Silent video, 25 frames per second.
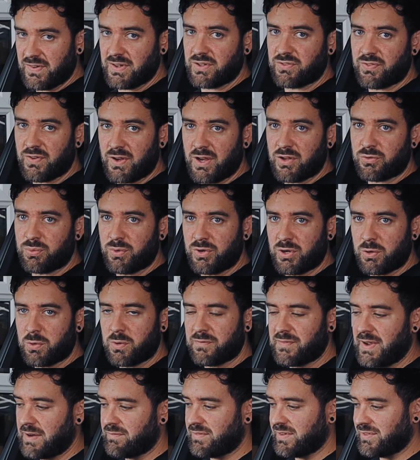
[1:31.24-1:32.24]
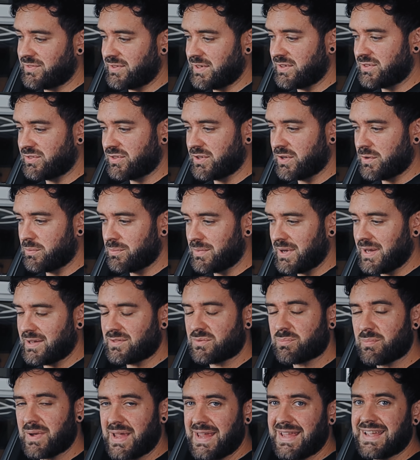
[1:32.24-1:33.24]
things first we do with every system
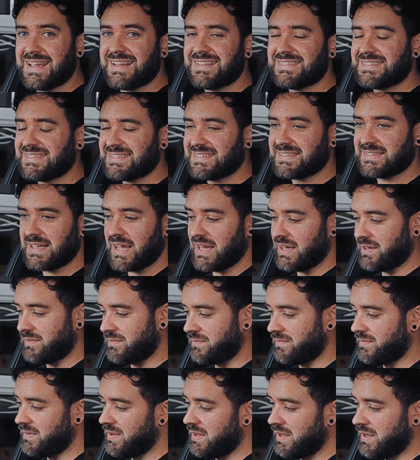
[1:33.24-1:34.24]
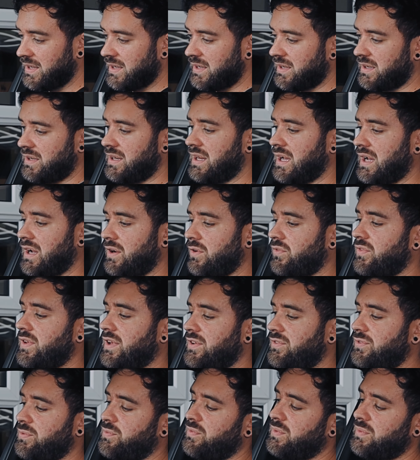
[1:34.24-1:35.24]
is make it safe. Now
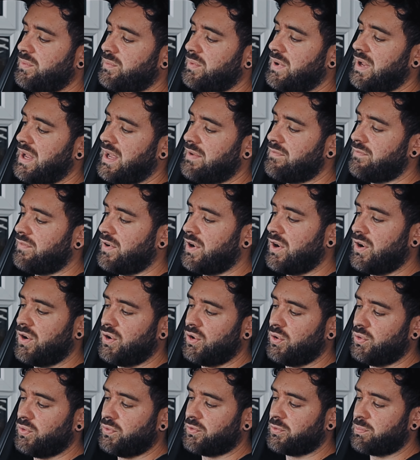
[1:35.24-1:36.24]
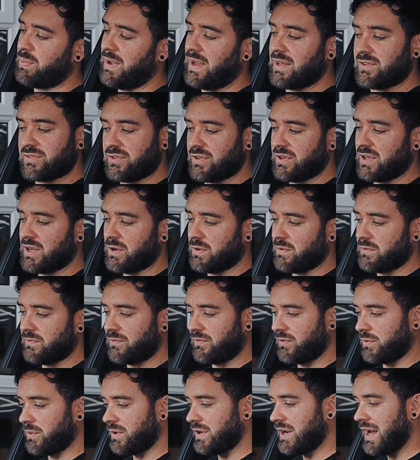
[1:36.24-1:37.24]
this involves basically going
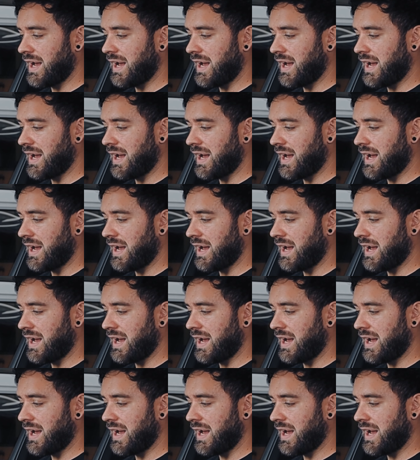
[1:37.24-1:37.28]
through a